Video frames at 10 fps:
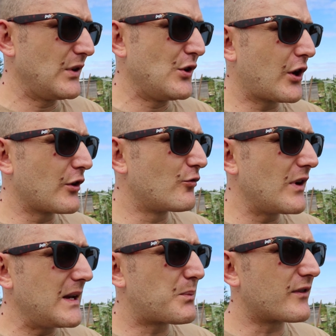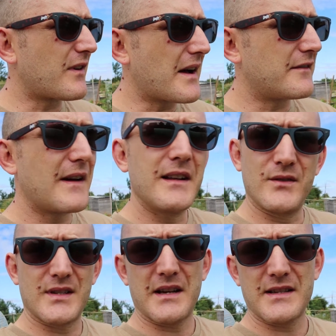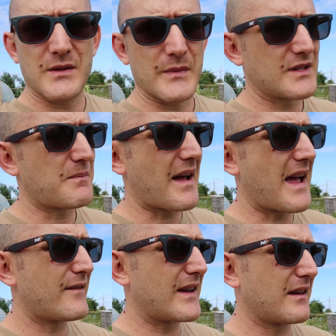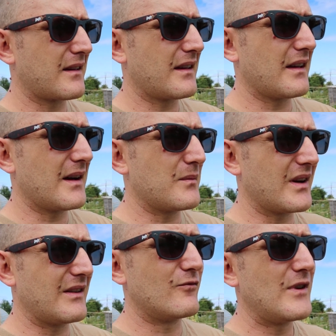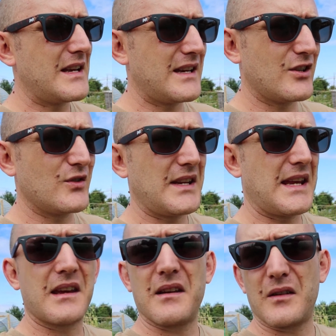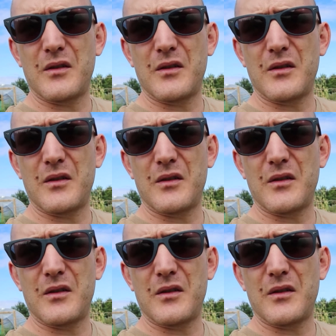you could really provide value to customers by having a really unique,